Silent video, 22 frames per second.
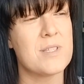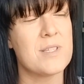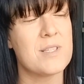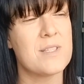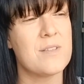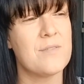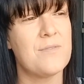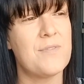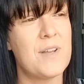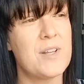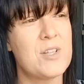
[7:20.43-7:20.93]
There's
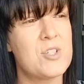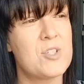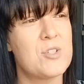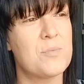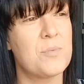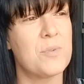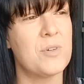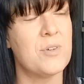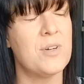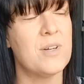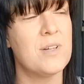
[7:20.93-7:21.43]
a
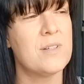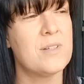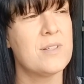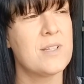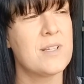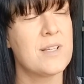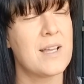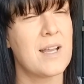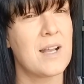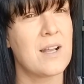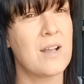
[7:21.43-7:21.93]
vegetable,
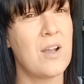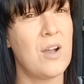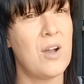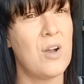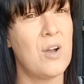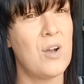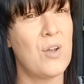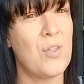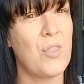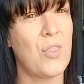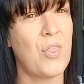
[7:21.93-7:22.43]
I
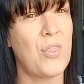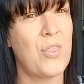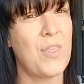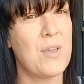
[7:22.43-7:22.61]
can't